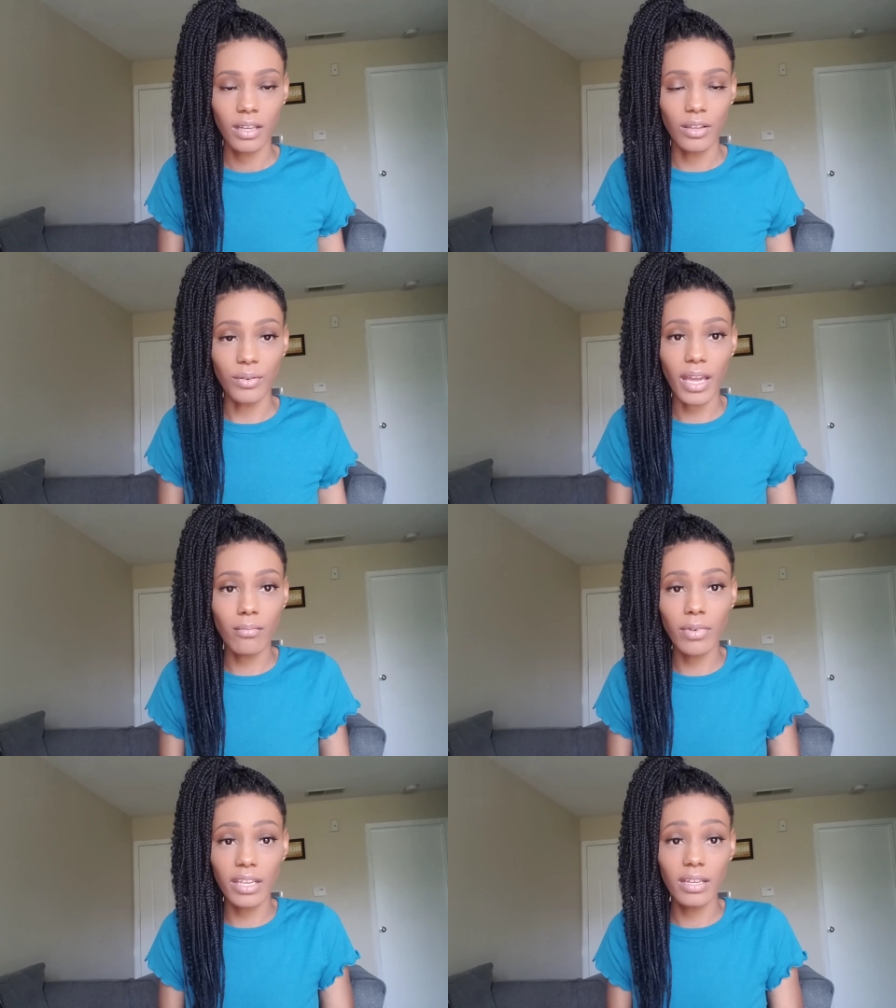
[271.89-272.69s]
You
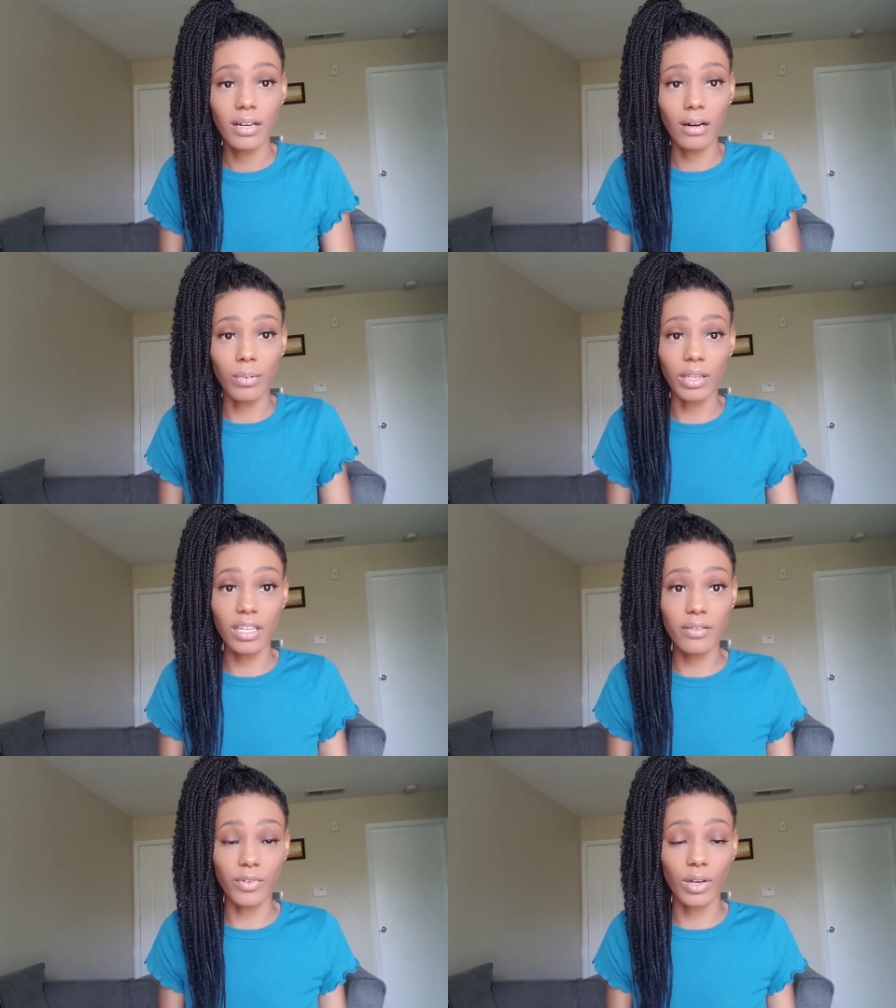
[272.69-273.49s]
can't be a
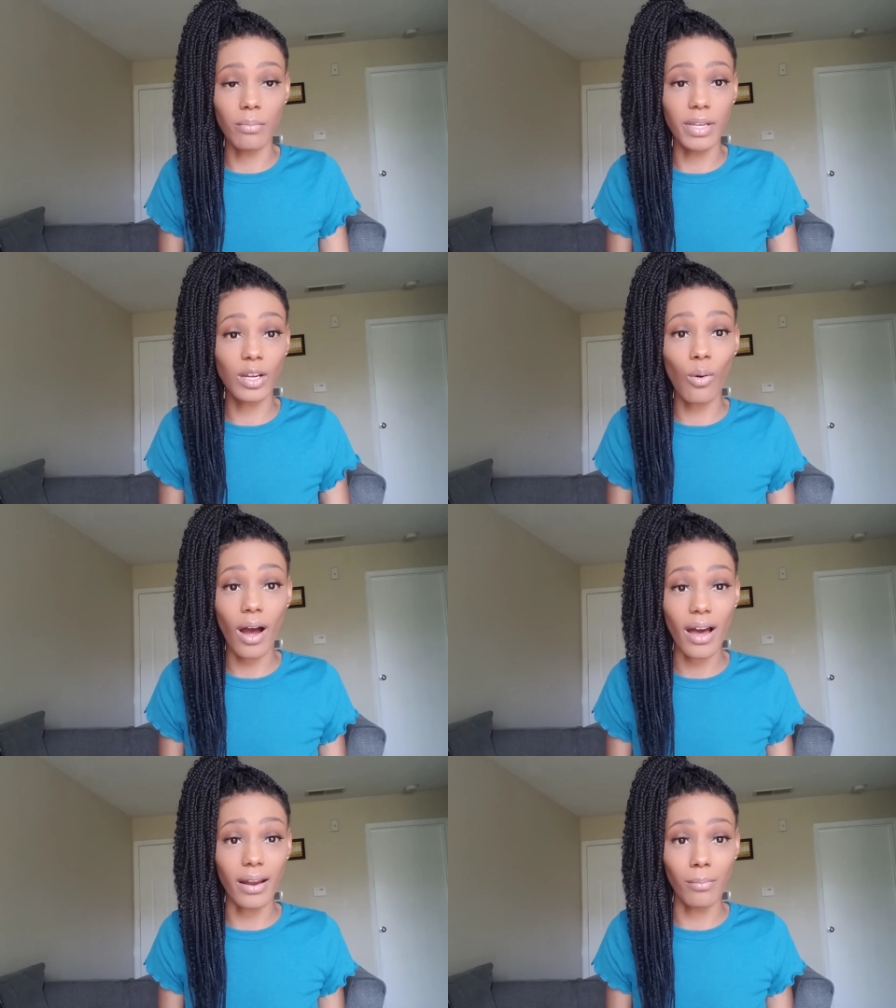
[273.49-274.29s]
believer and be
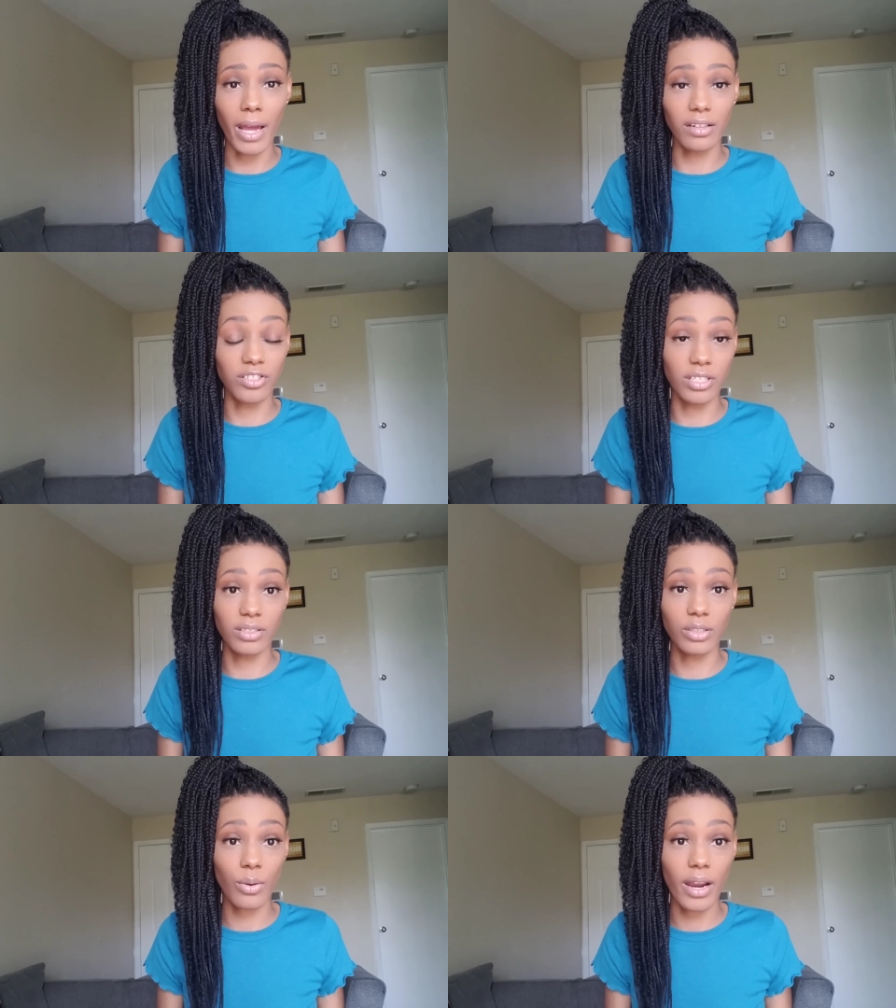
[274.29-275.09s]
quiet about
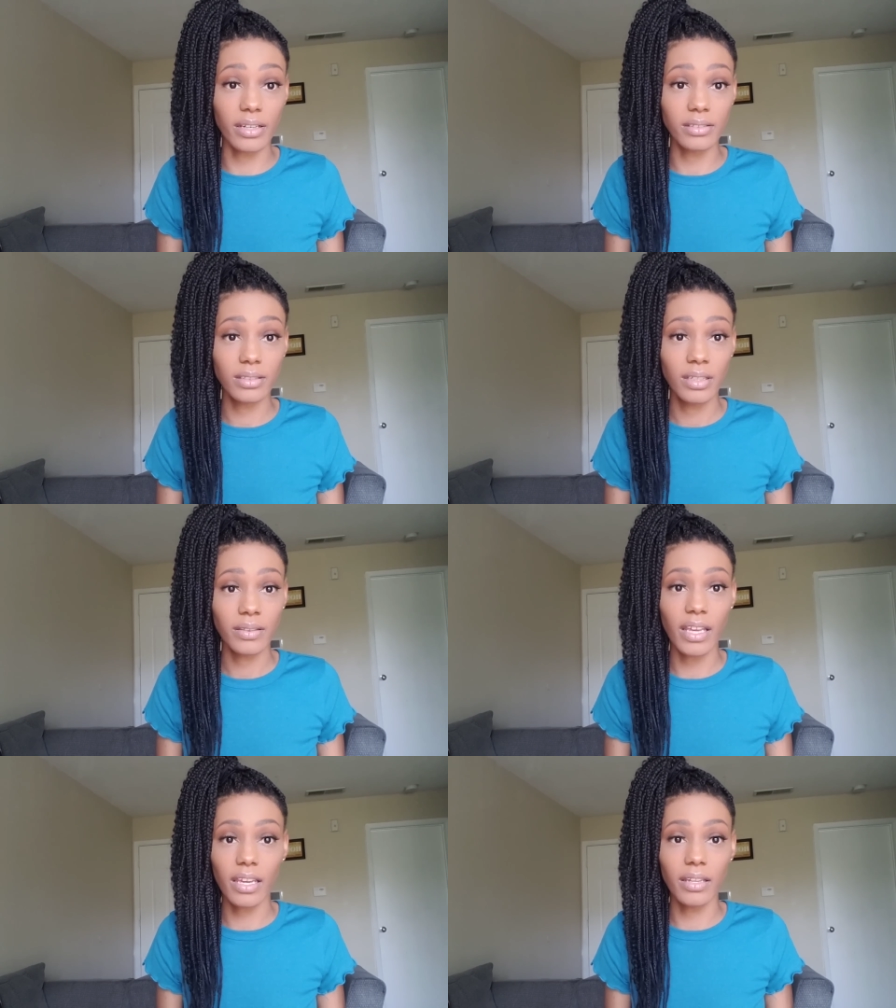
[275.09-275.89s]
Jesus Christ,
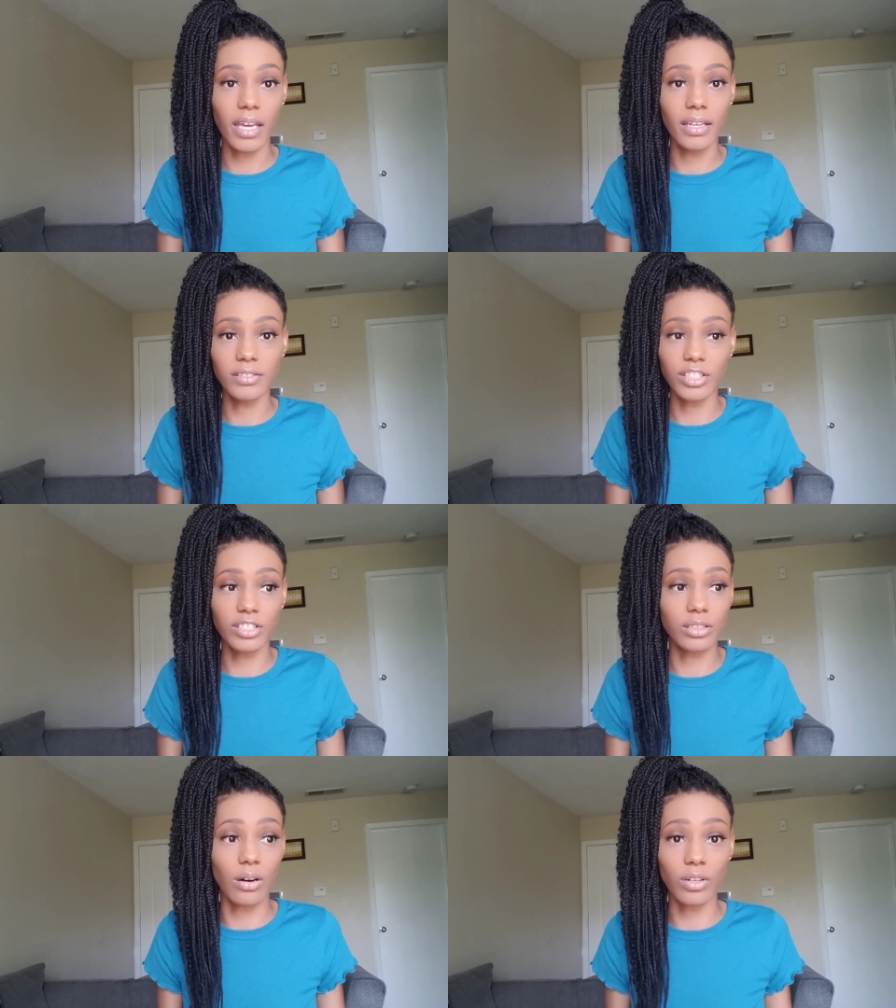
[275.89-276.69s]
thinking that
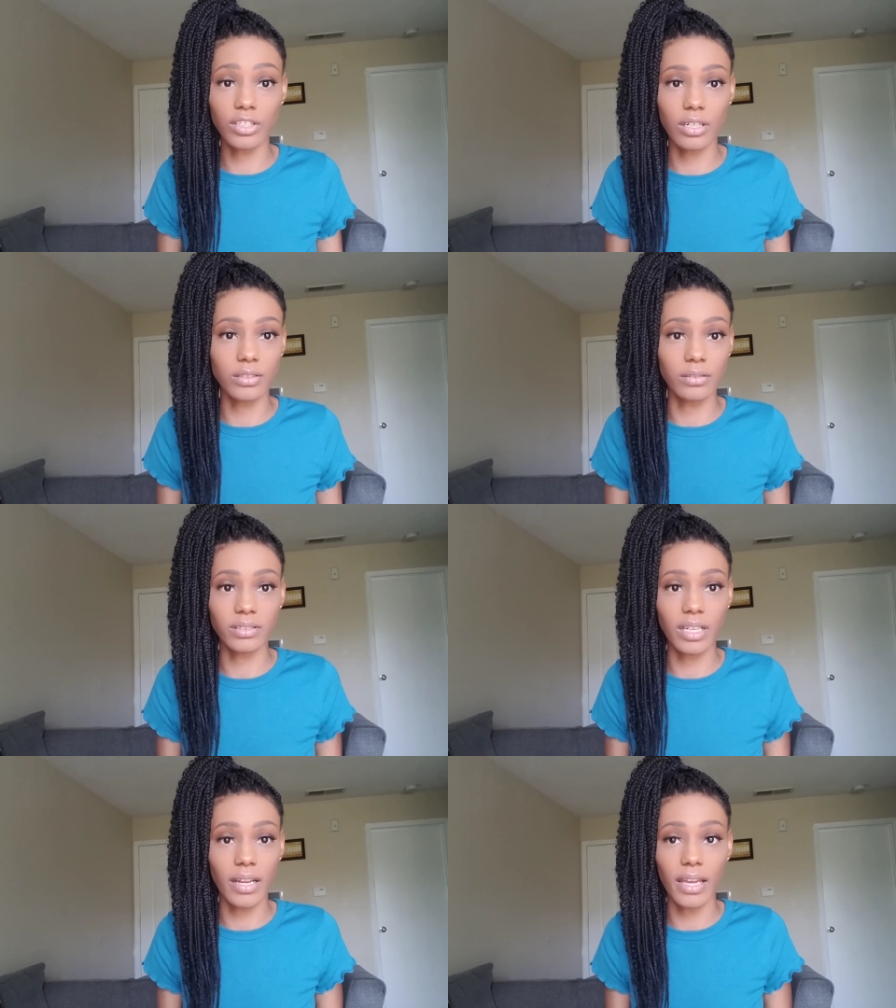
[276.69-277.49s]
just go to church on
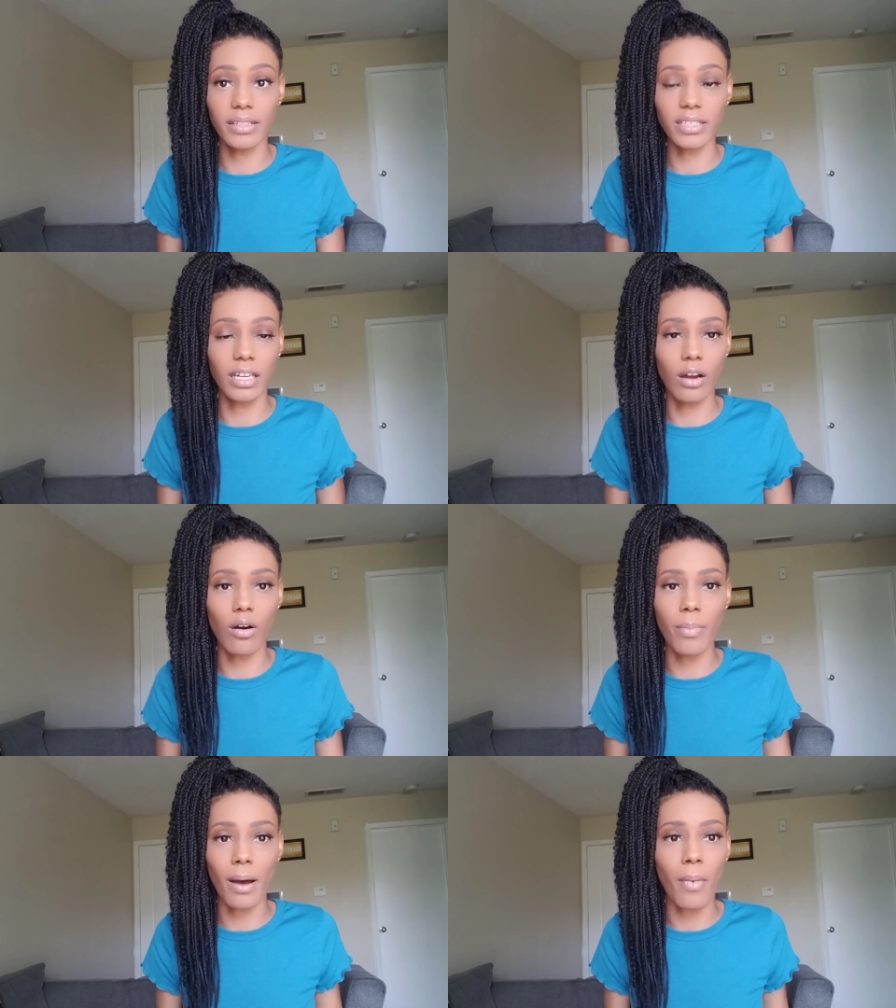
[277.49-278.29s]
Sundays and go
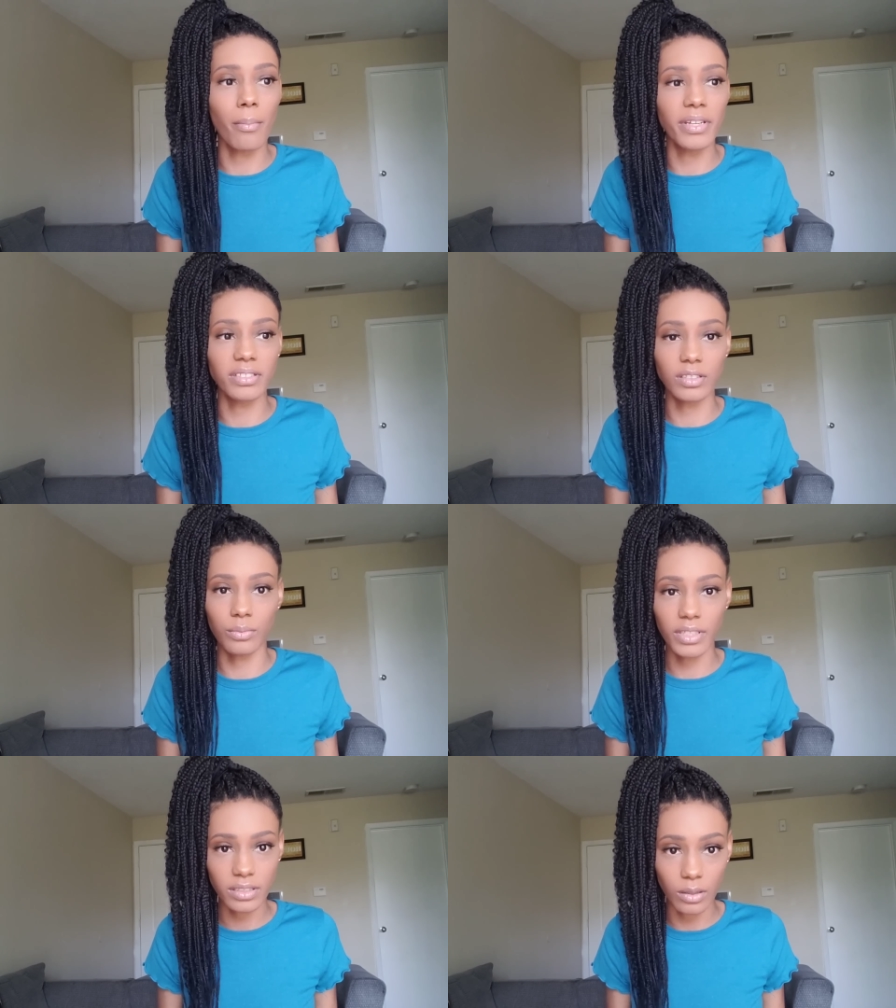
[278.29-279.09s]
about my business the
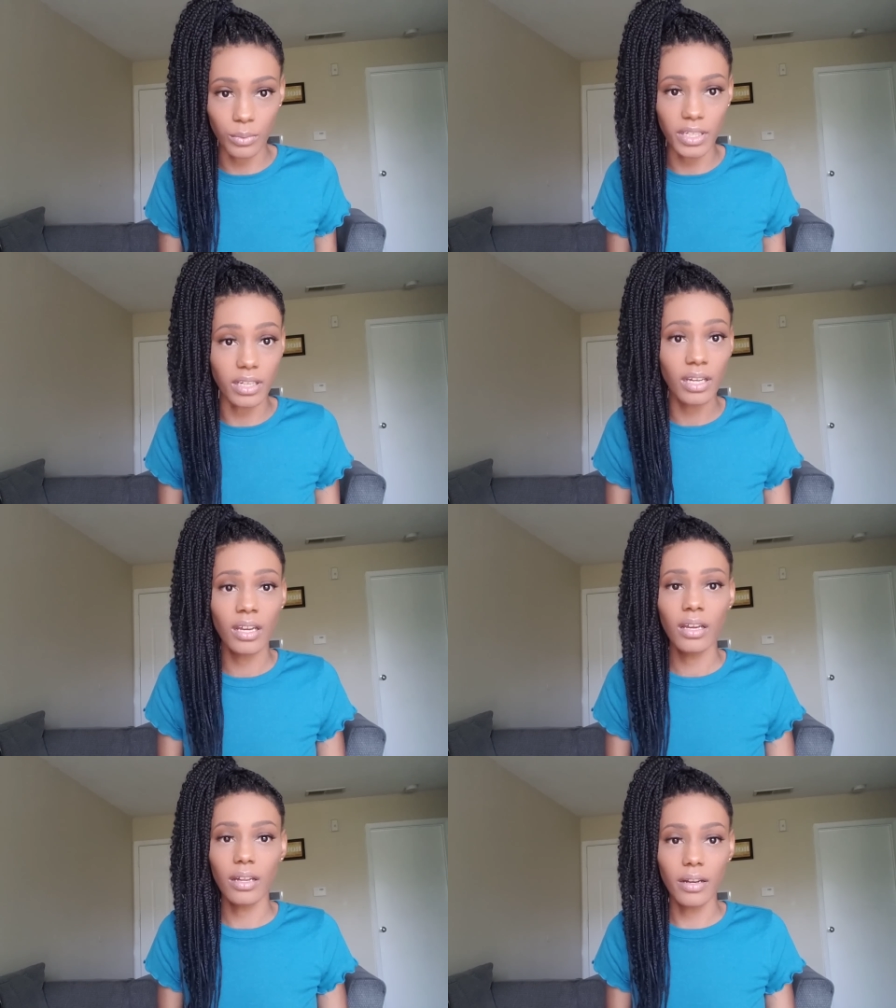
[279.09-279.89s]
rest of the week
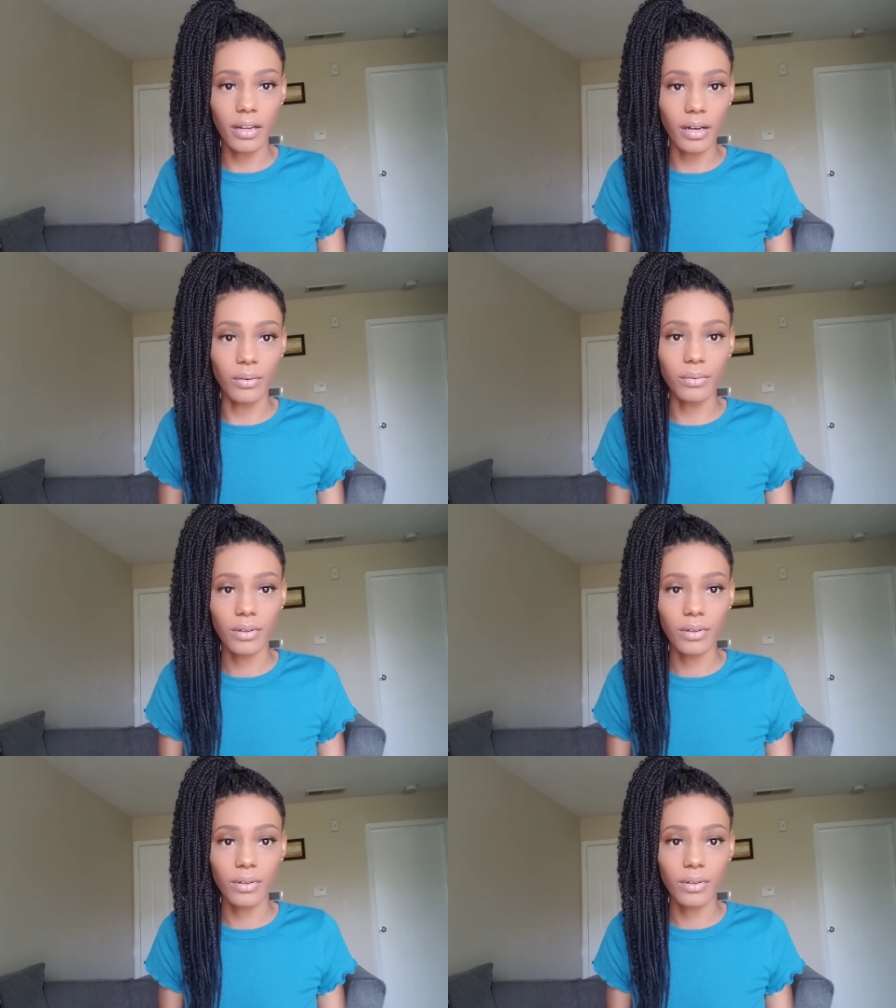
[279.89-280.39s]
no.